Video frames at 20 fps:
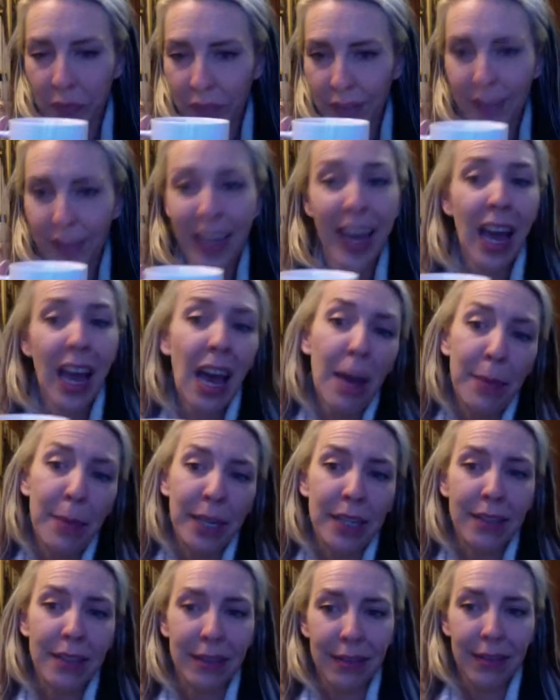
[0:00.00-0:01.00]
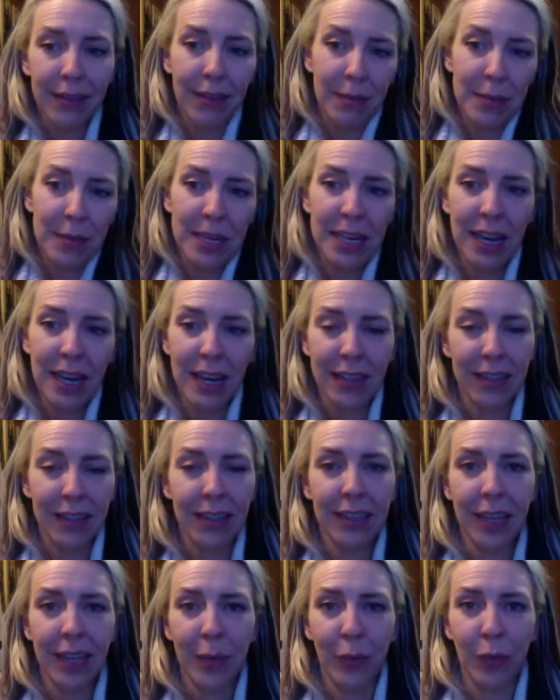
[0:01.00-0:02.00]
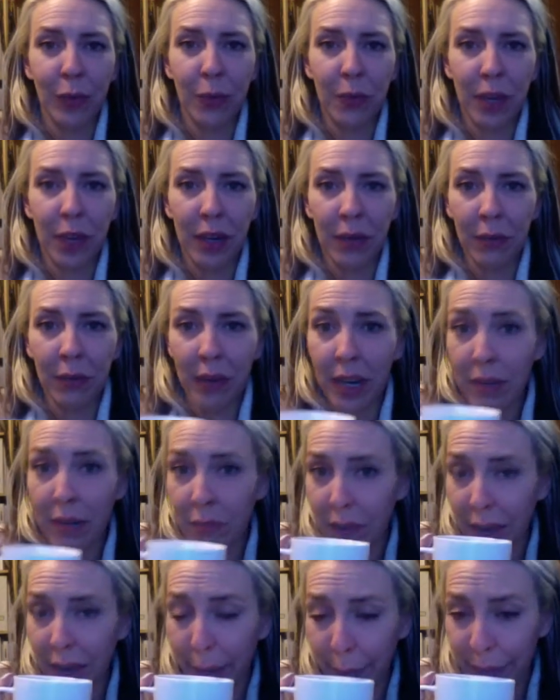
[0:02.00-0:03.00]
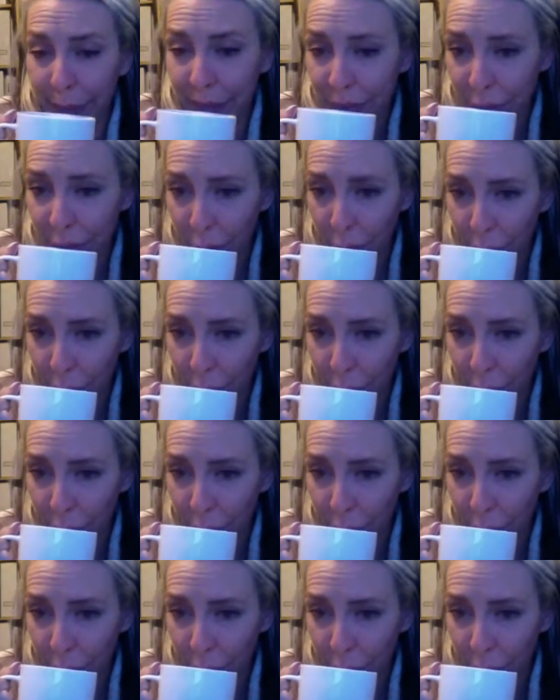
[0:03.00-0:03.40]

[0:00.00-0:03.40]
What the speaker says: The habits. I mean, it has the same root there, right? Habits.